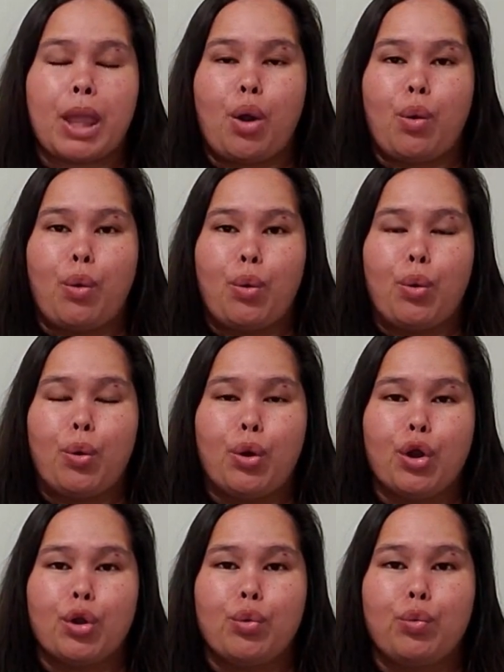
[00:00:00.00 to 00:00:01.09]

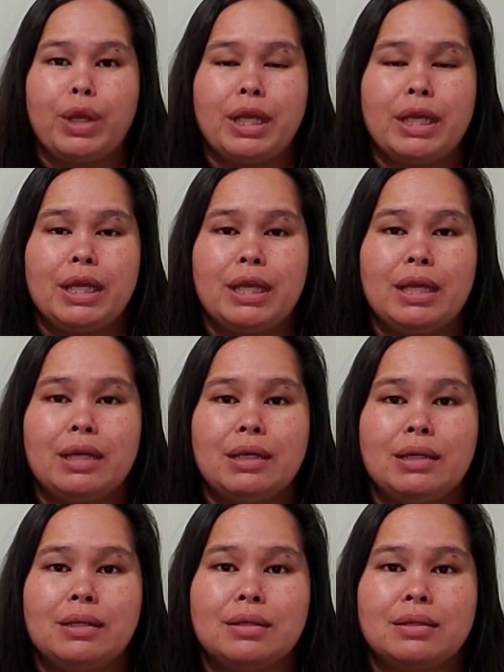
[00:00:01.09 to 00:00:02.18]
or
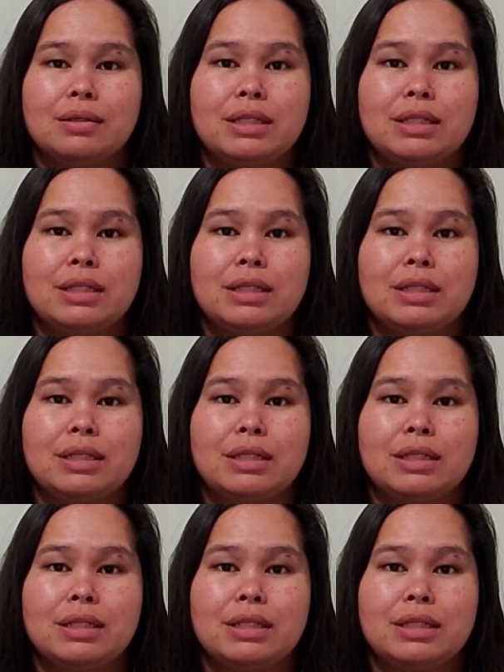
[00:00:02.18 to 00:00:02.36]
he